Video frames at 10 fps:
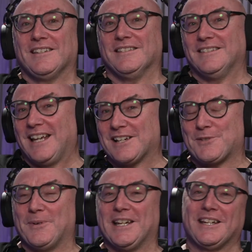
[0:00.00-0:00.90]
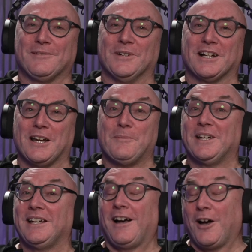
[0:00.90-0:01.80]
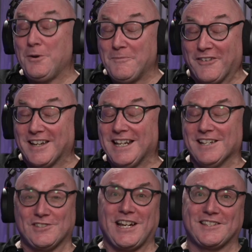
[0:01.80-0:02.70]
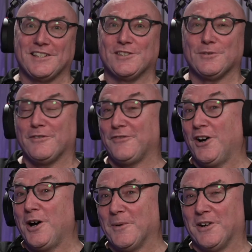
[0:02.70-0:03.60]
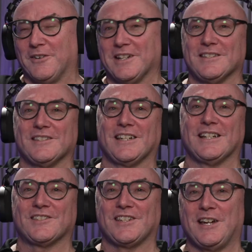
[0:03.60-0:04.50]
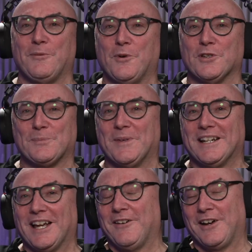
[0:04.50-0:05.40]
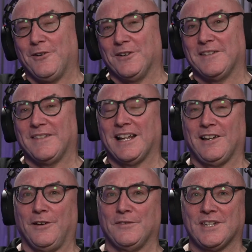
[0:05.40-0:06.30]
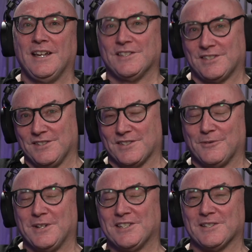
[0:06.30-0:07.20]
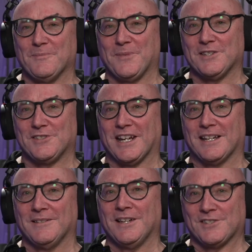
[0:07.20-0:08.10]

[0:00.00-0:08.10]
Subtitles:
Next week, we're going to be hopefully chatting to a farmer and seeing what's been going on in their lives since the recent budget.